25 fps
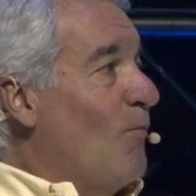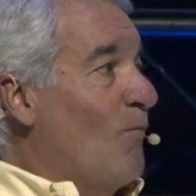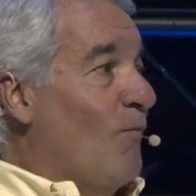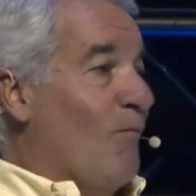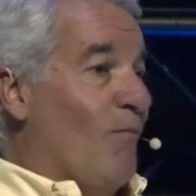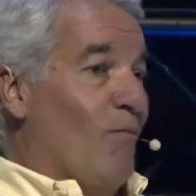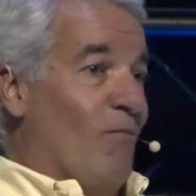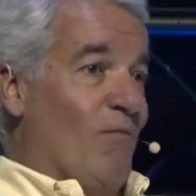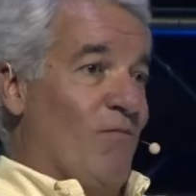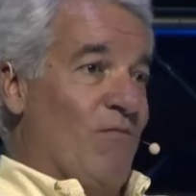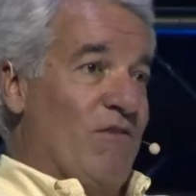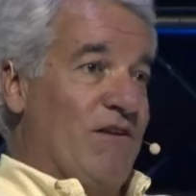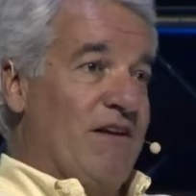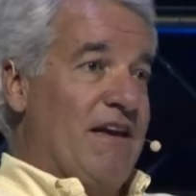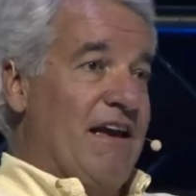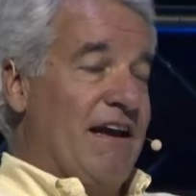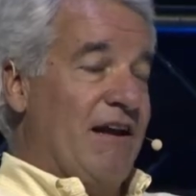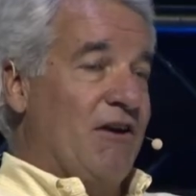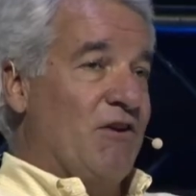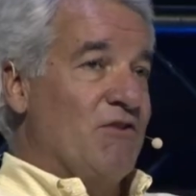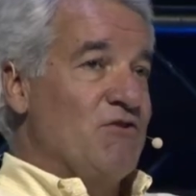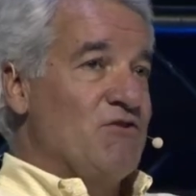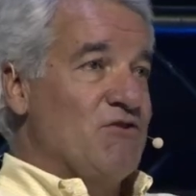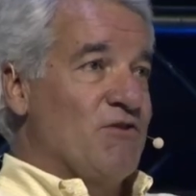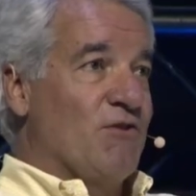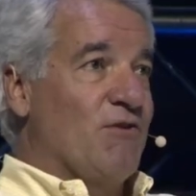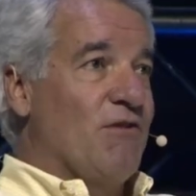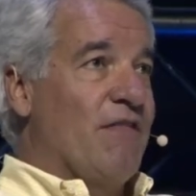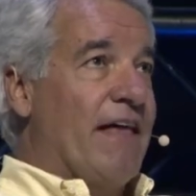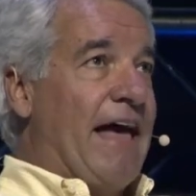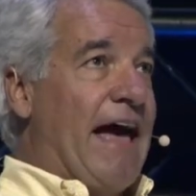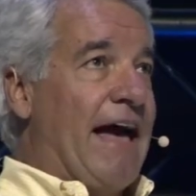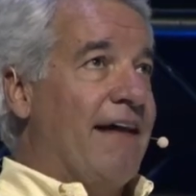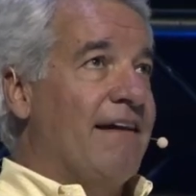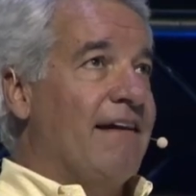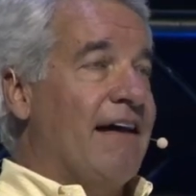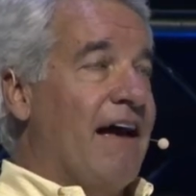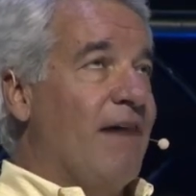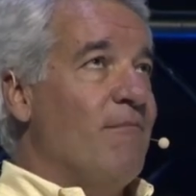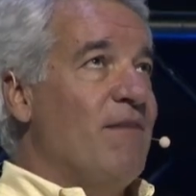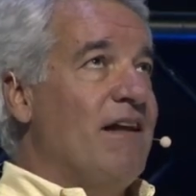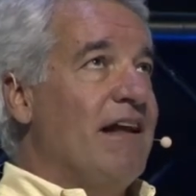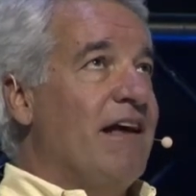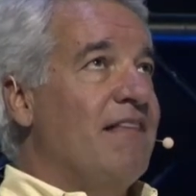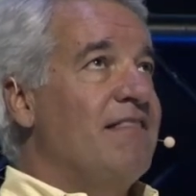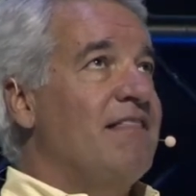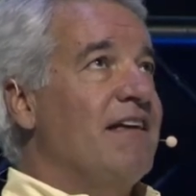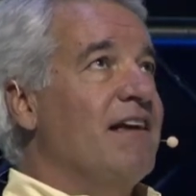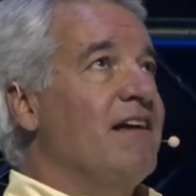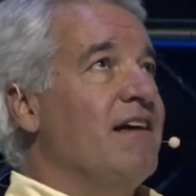You can't control that. I
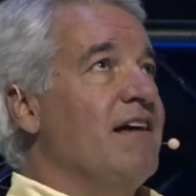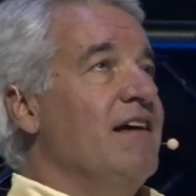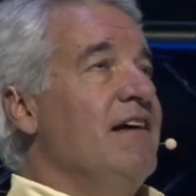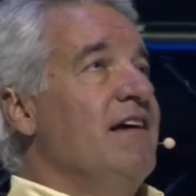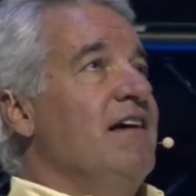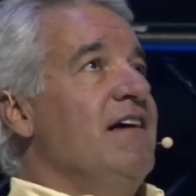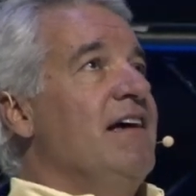mean, I think